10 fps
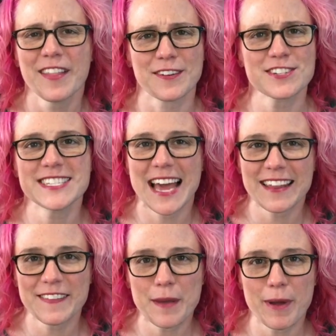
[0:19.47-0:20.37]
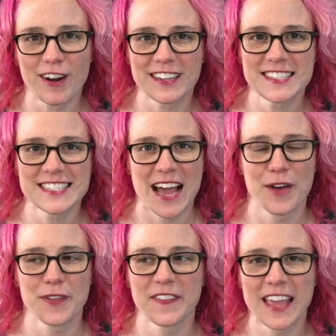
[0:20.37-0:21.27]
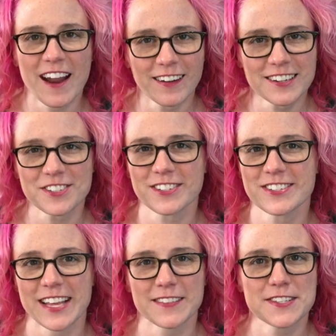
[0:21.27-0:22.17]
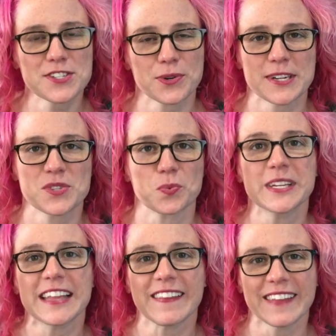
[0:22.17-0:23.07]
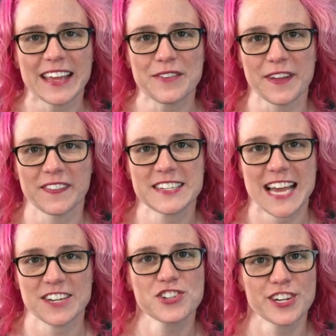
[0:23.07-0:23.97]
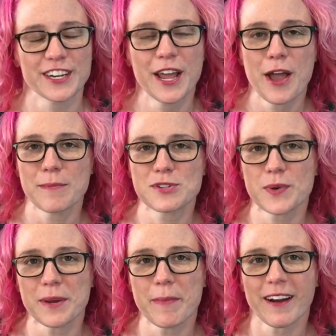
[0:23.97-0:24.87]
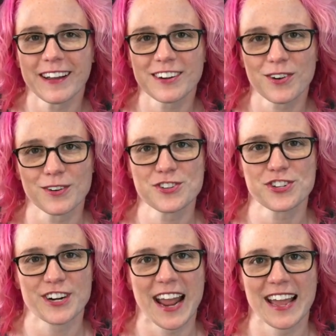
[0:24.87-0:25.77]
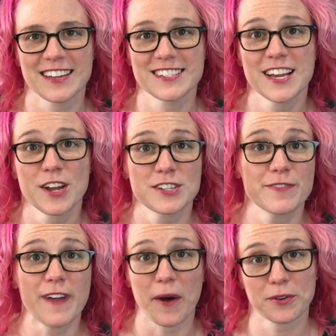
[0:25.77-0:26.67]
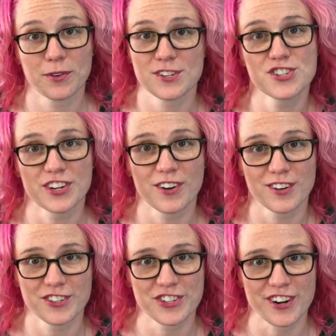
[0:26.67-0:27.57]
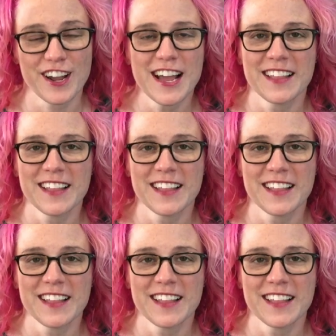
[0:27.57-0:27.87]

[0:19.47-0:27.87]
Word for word: They're set in the American South, and the characters and the stories really live in the tension between American culture and devout Christian culture.